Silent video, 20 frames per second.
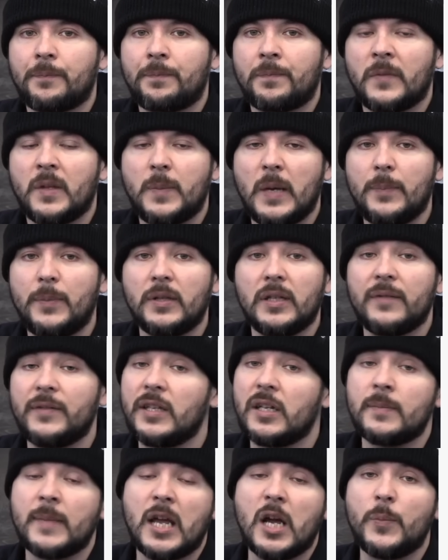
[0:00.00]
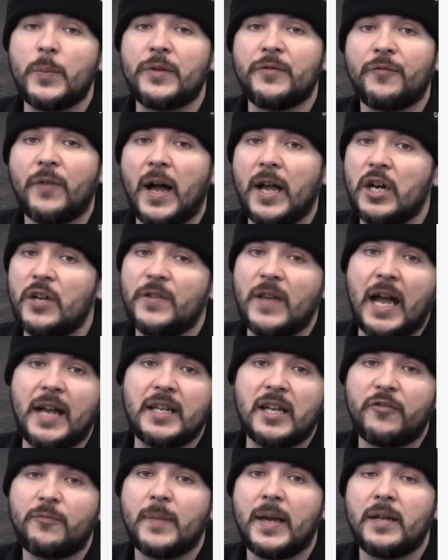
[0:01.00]
The people living there may open fire. The
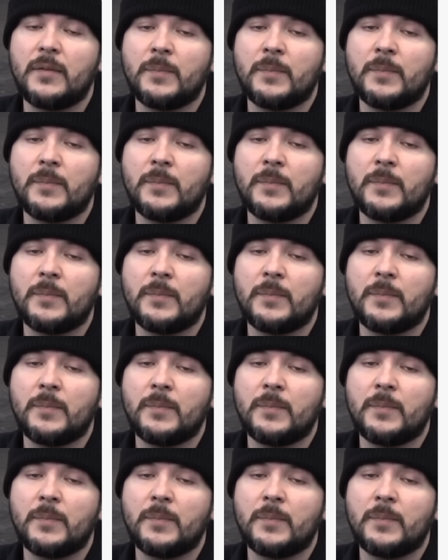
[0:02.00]
IDF may,